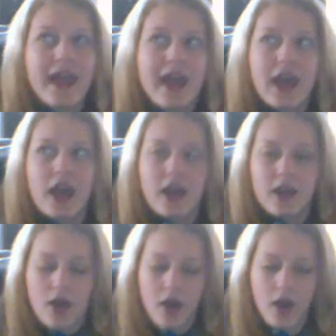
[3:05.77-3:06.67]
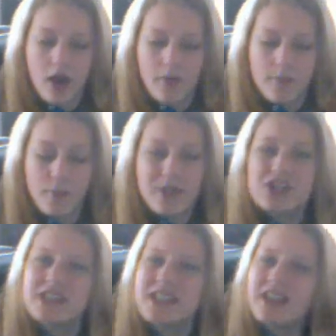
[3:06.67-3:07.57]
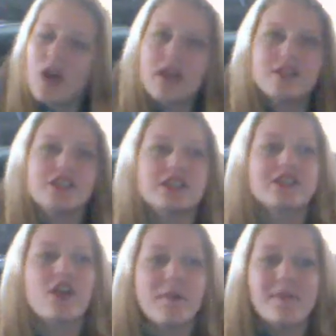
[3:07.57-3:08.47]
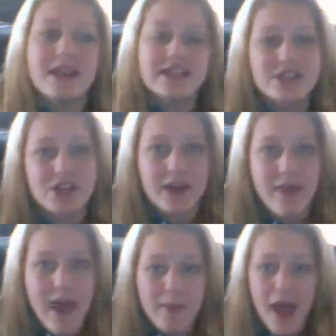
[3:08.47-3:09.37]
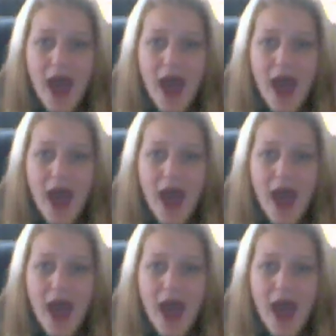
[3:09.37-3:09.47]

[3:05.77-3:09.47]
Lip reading: And we just need to just start ministering to them.